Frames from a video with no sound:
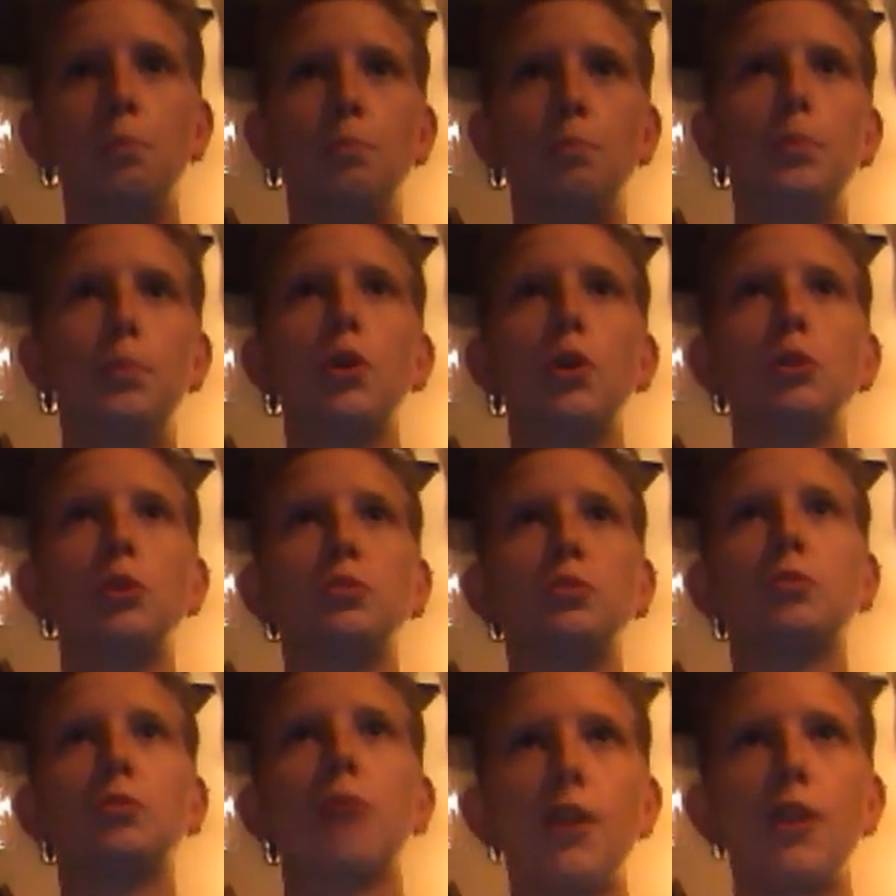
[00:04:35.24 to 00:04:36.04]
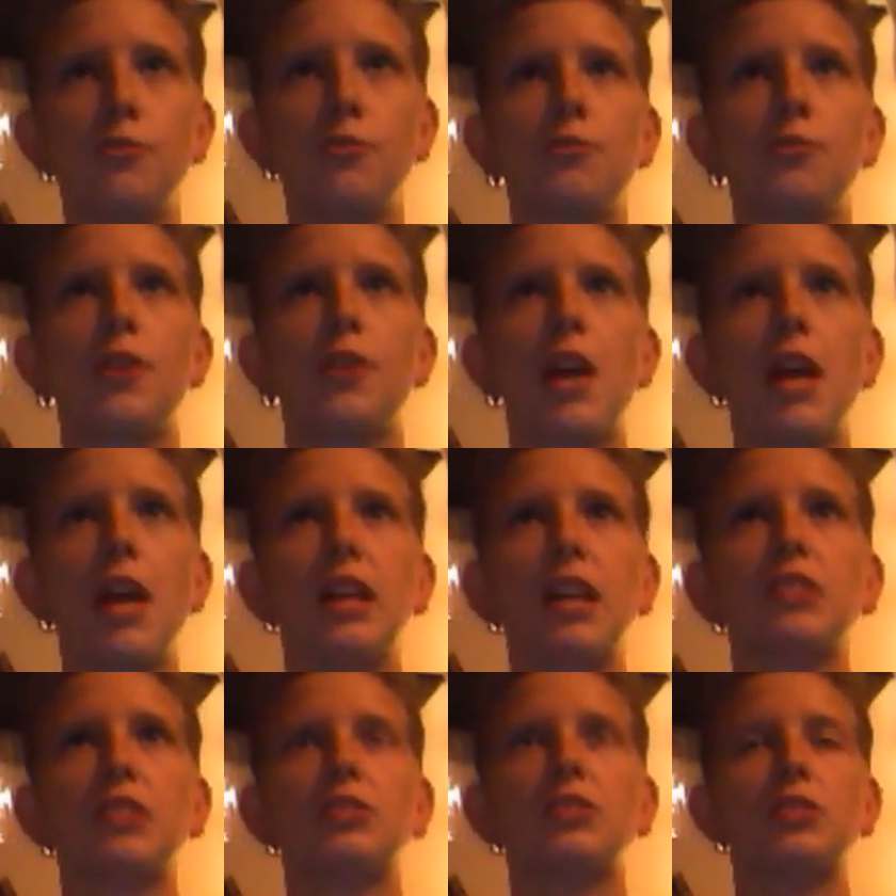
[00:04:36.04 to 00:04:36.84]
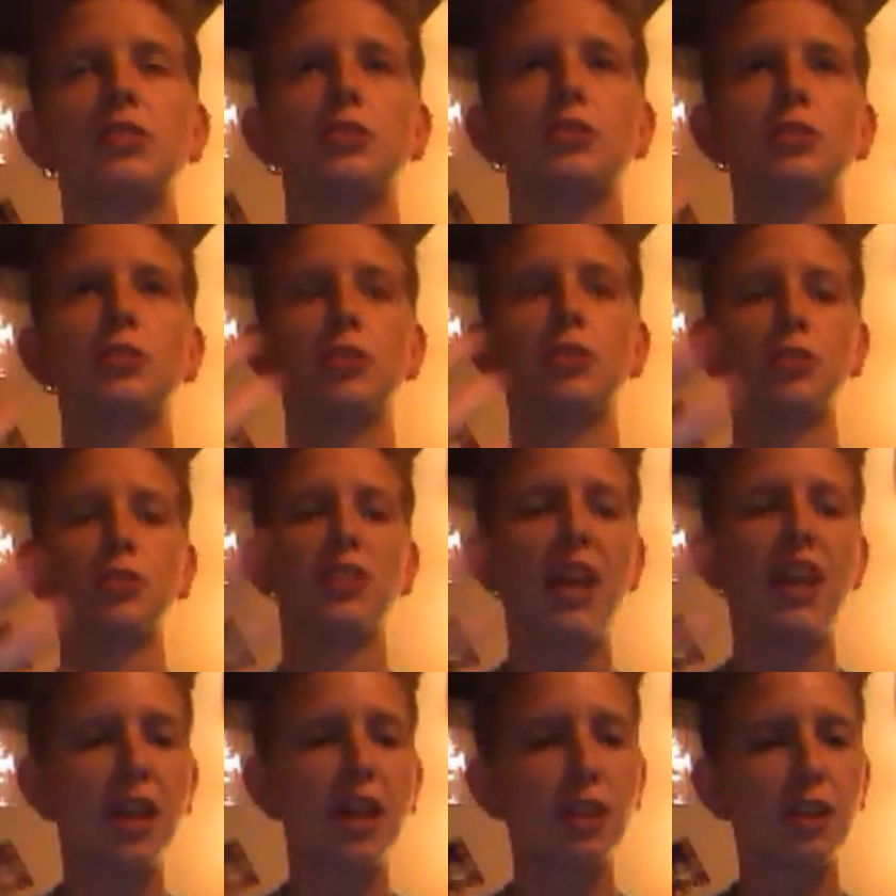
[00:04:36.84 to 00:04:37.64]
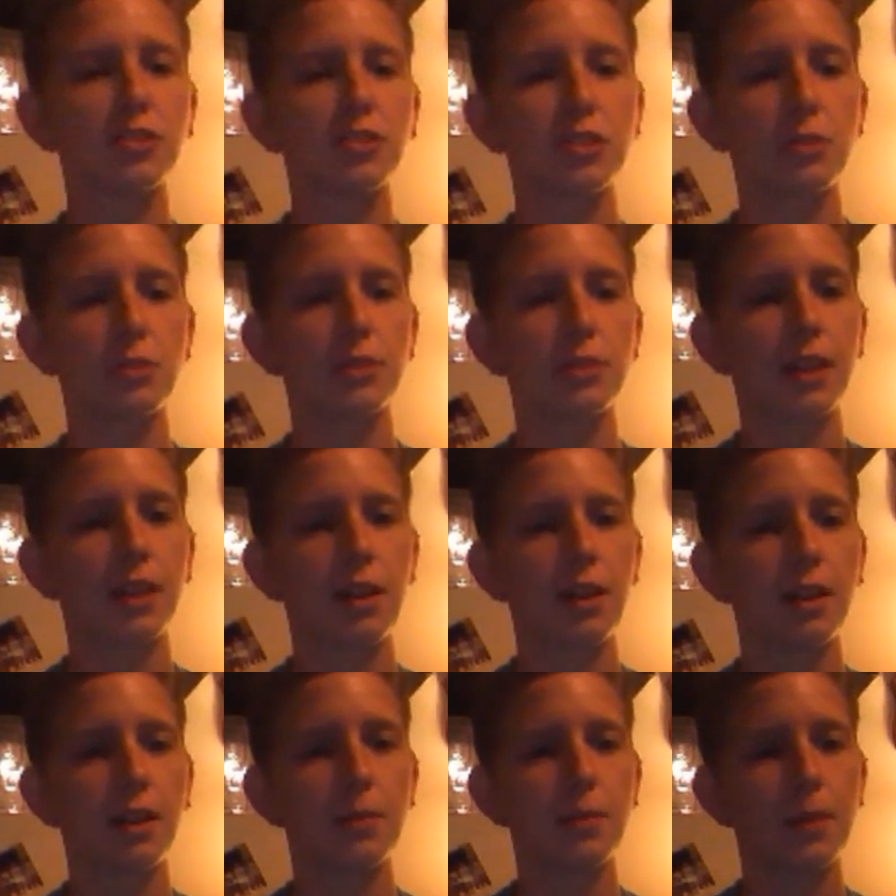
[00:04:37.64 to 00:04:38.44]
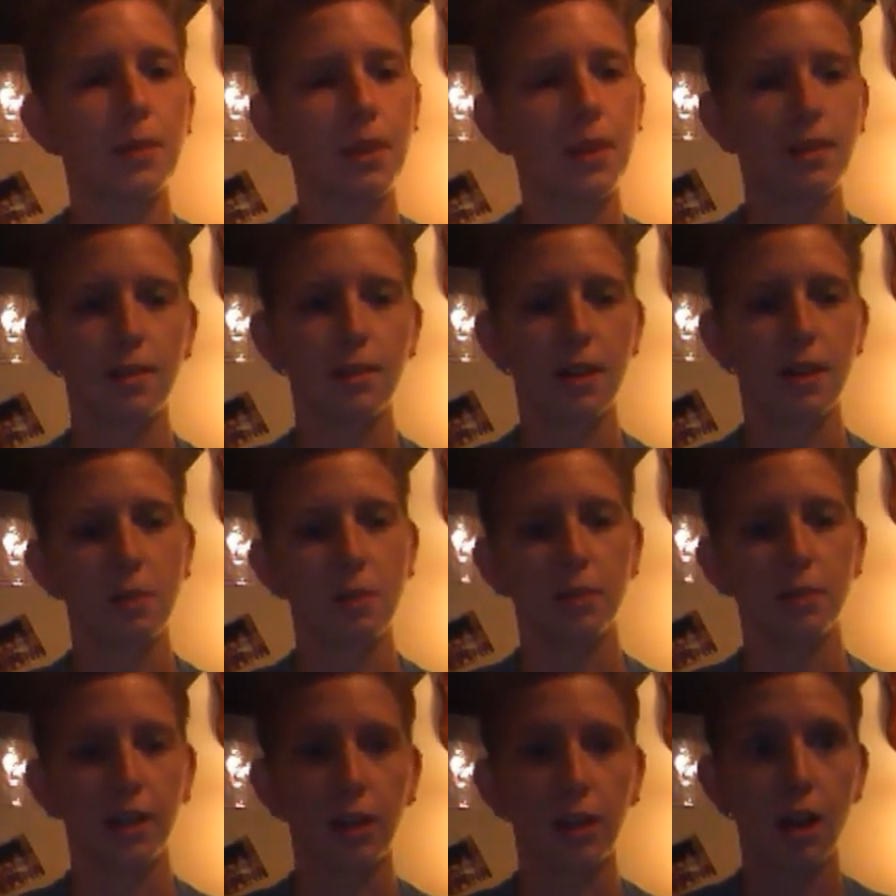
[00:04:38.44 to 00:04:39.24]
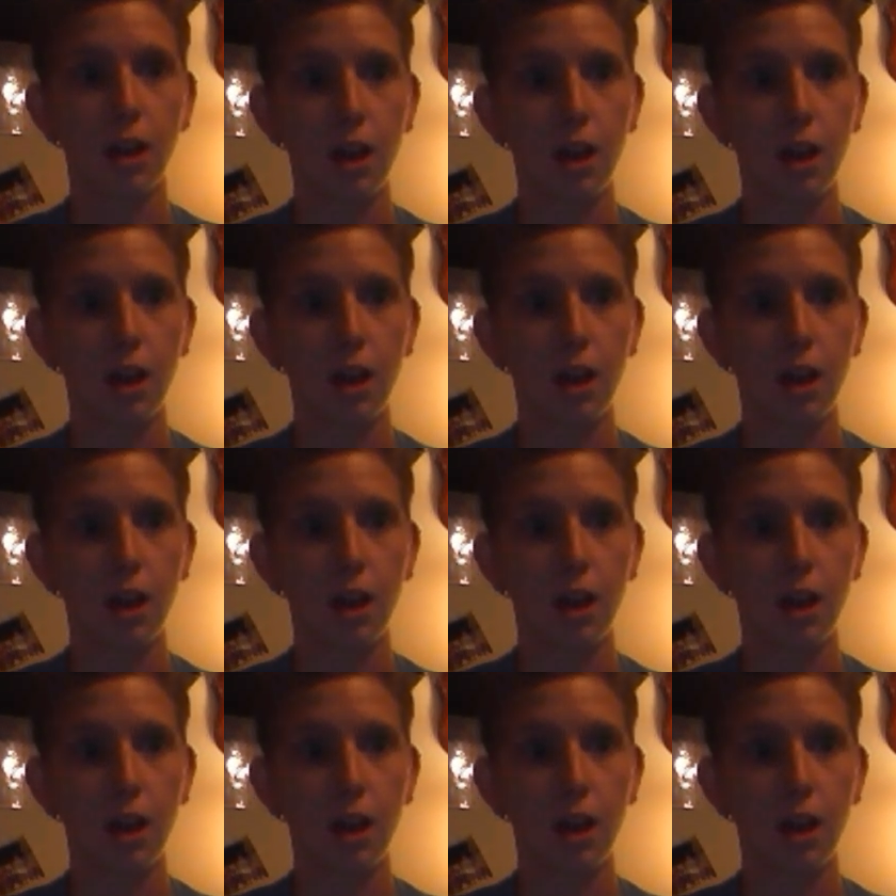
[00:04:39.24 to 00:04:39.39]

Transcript: boobs in my face, this girl's hair's coming down on me, I'm like,